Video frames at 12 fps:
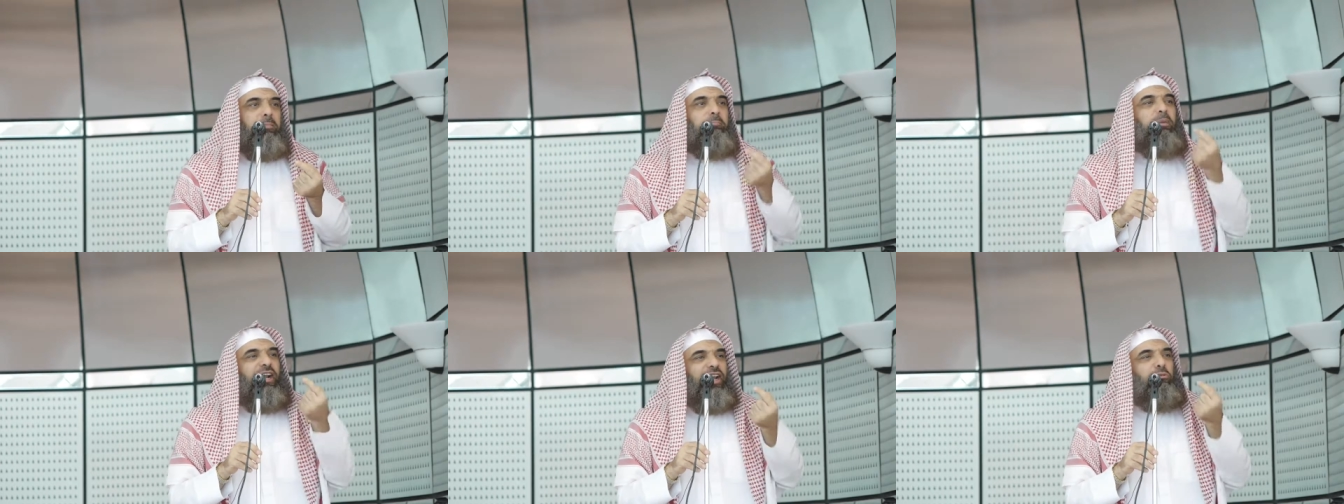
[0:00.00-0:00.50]

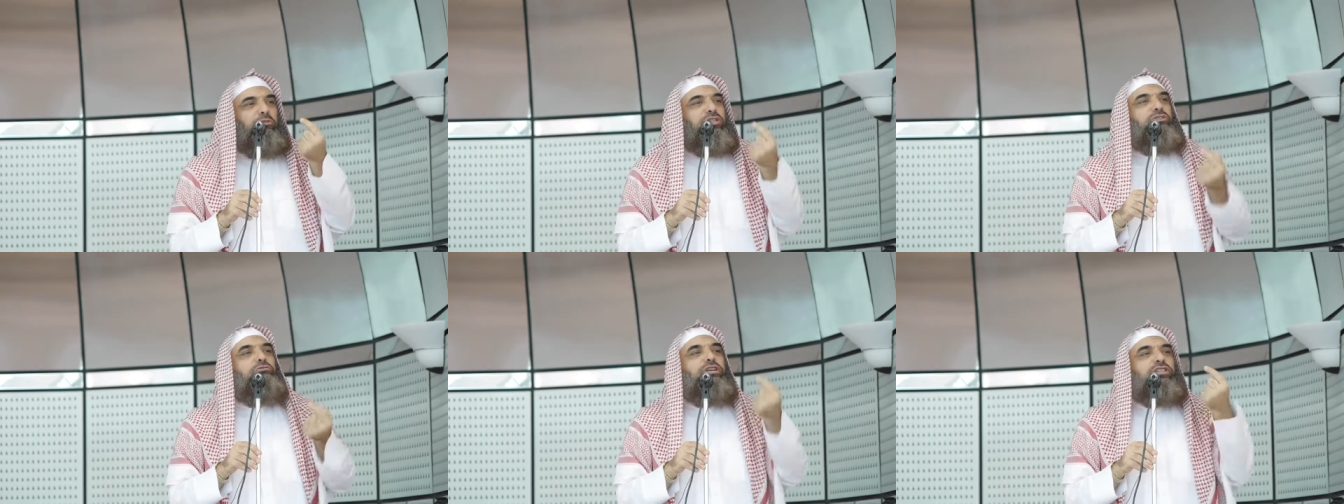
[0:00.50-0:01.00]
but it was
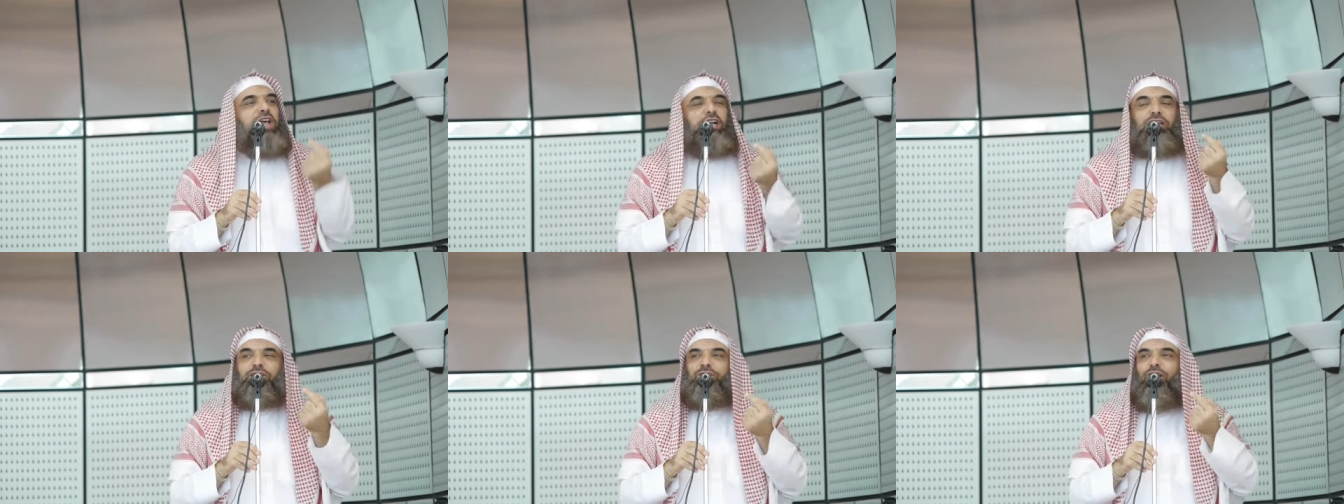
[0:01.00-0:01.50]
the
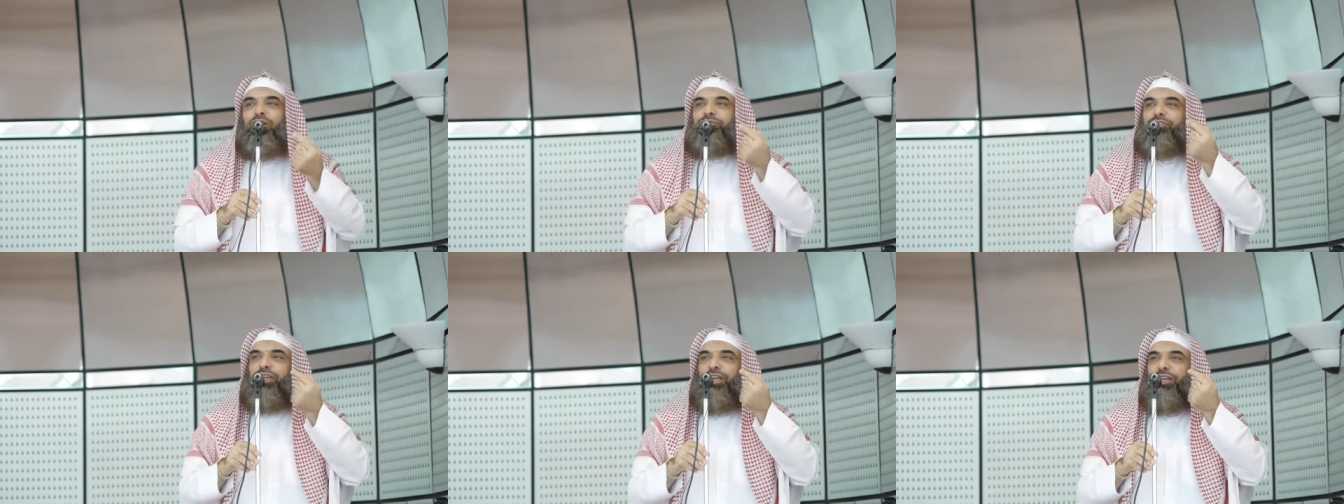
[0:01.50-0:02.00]
result
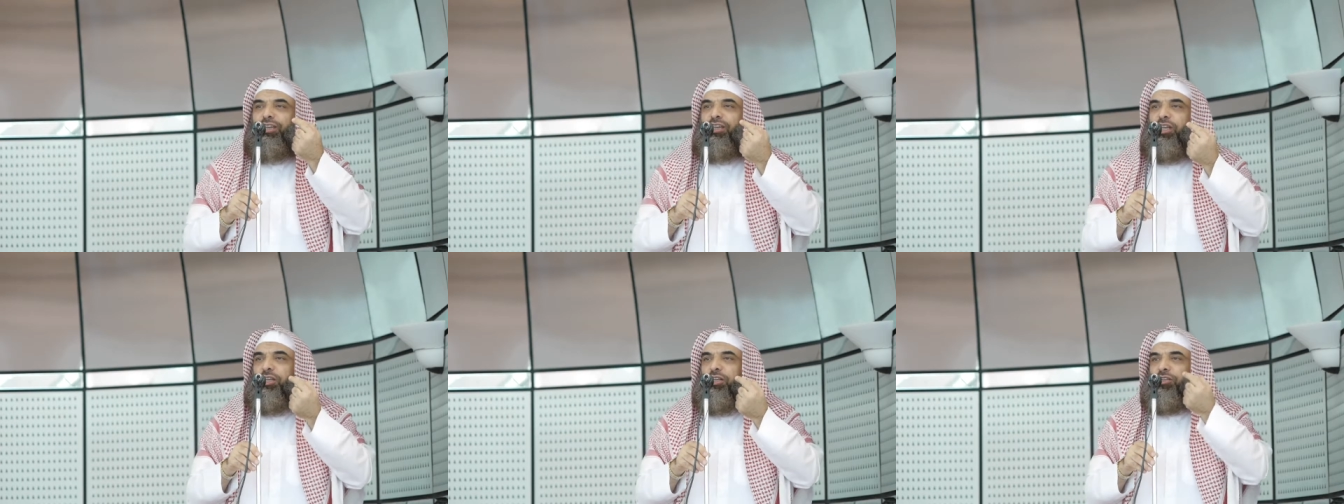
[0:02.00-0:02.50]
of the
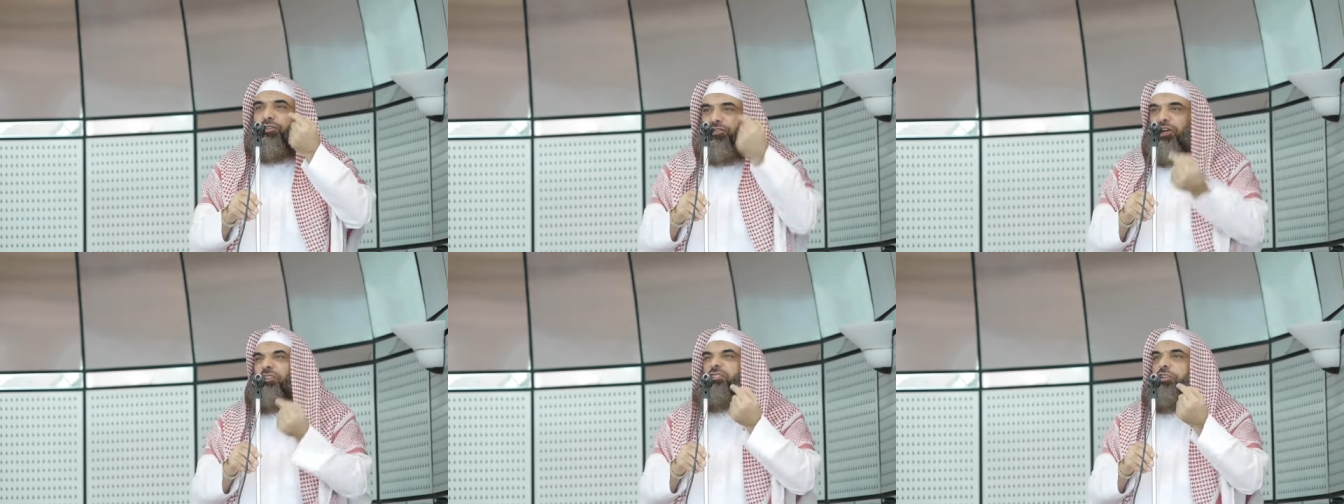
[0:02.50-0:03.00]

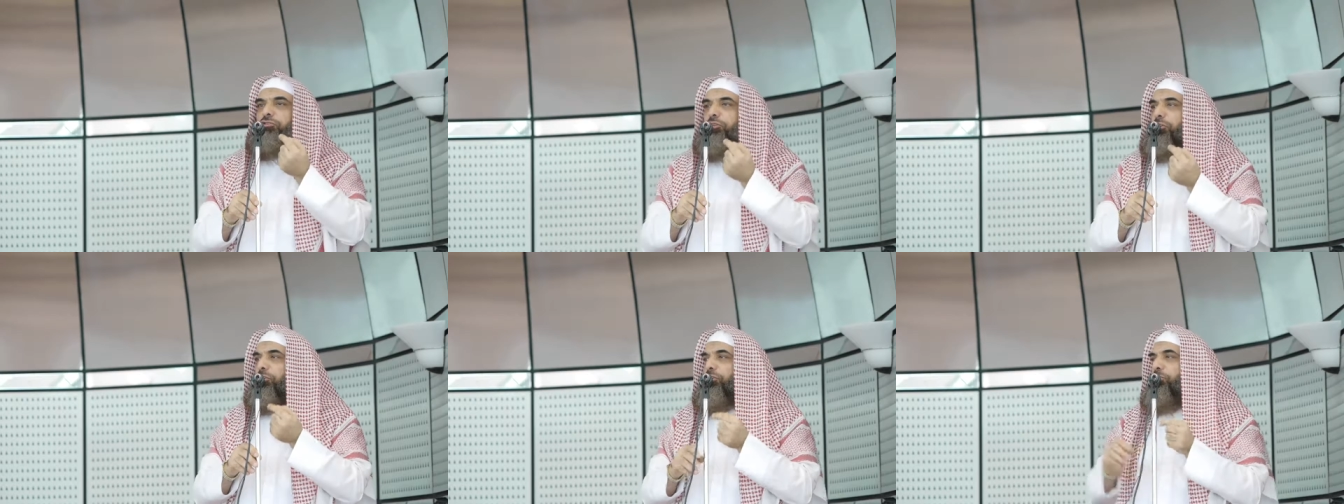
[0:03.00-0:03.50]

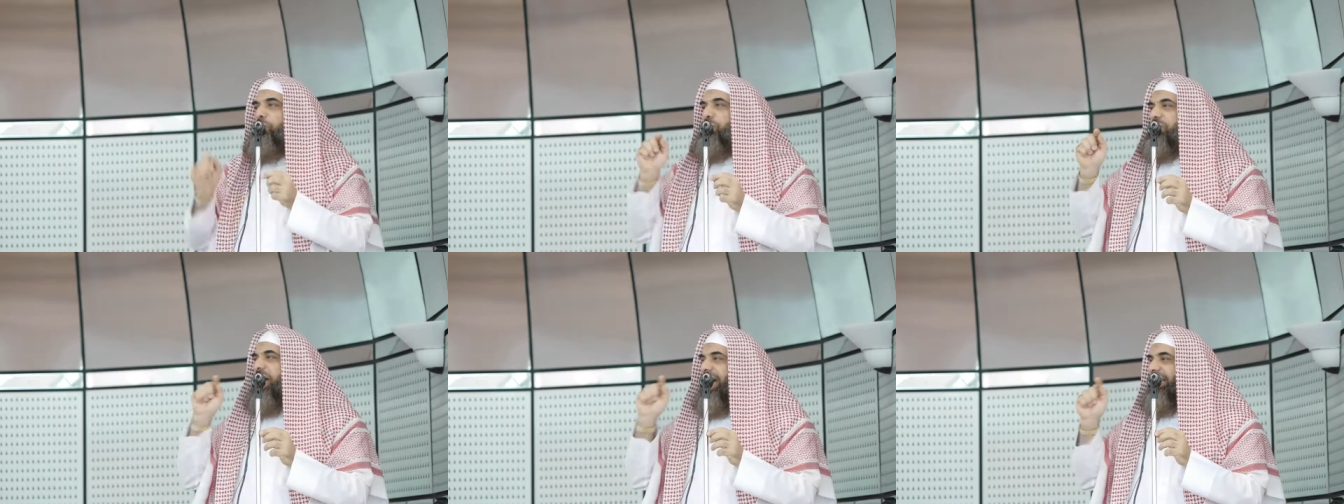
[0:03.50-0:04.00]
certitude
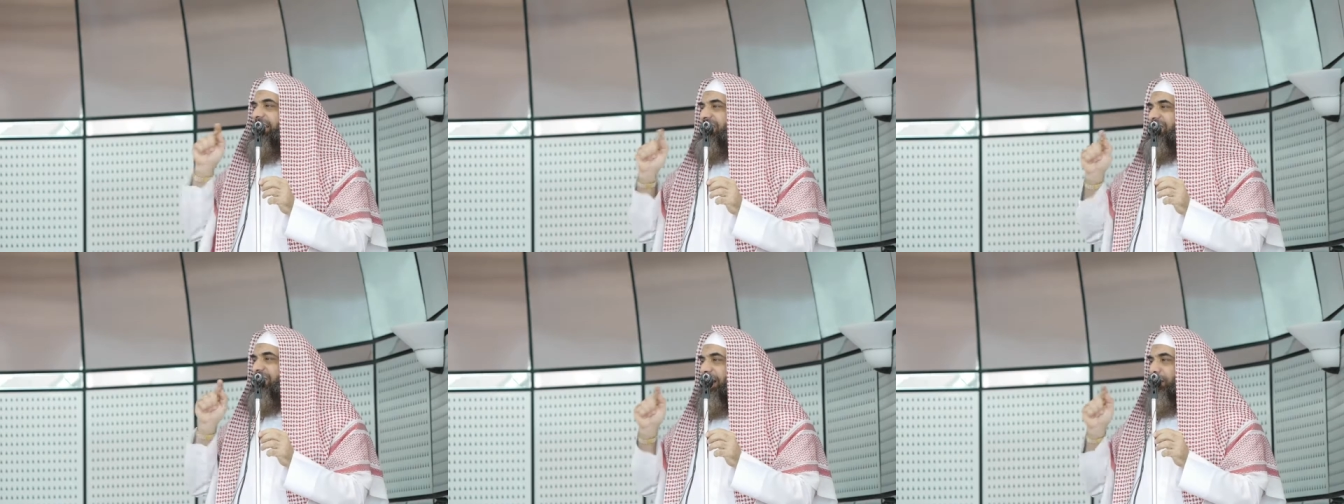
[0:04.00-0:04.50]
Musa alayhi
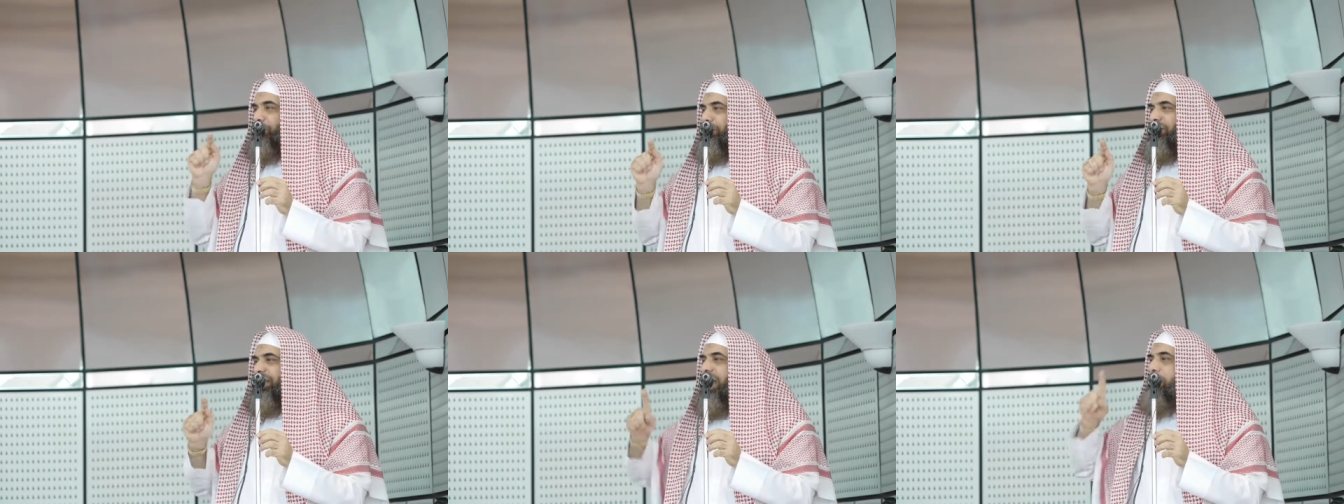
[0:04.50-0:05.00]
salatu
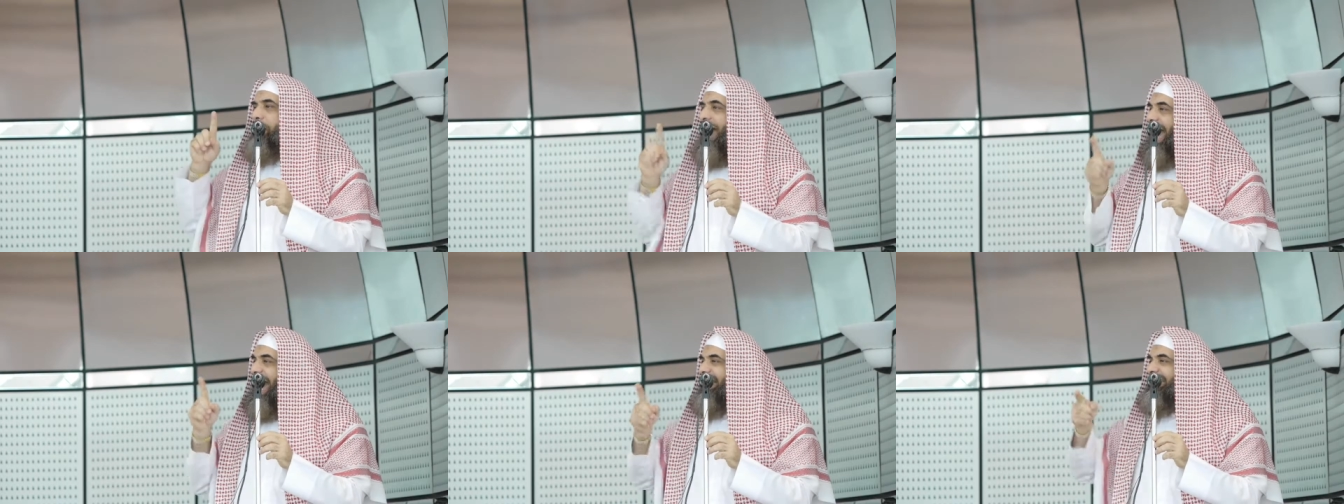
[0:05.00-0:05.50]
wasalam
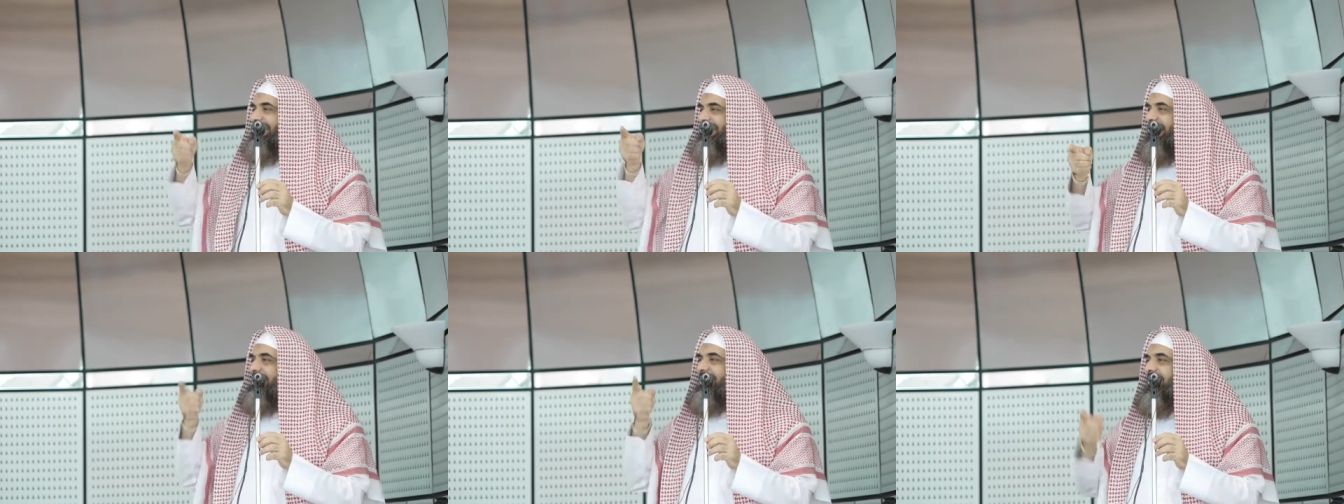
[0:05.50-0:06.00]
had in
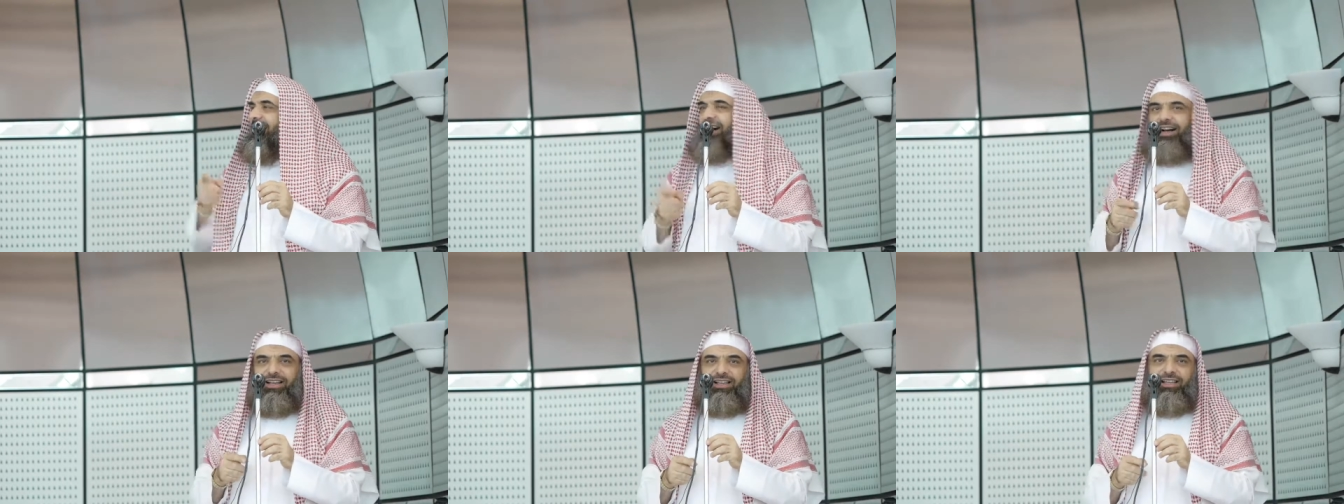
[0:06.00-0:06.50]

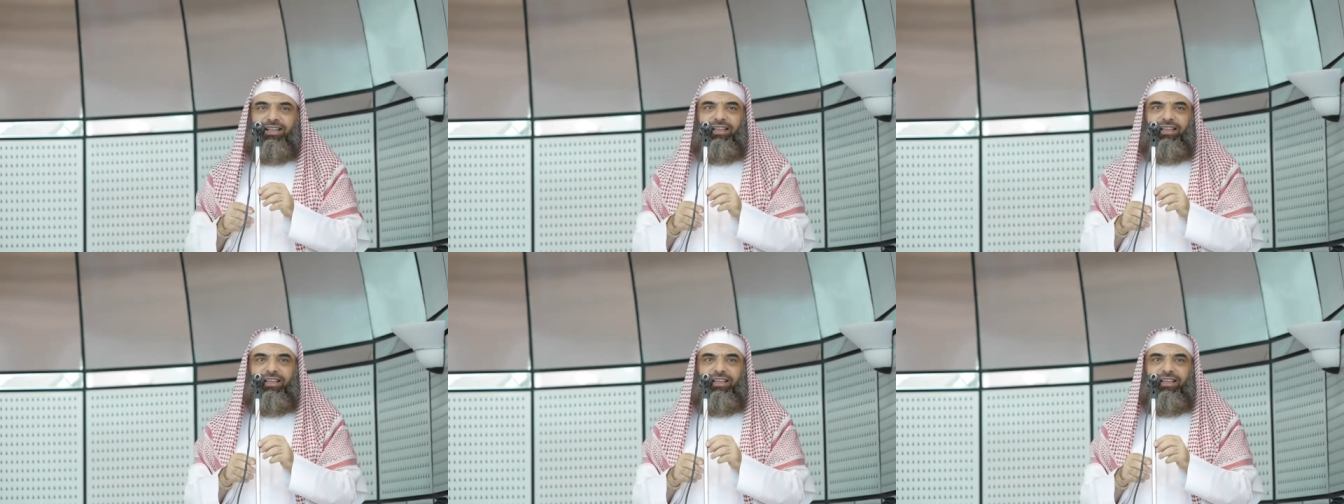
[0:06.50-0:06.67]
Allah.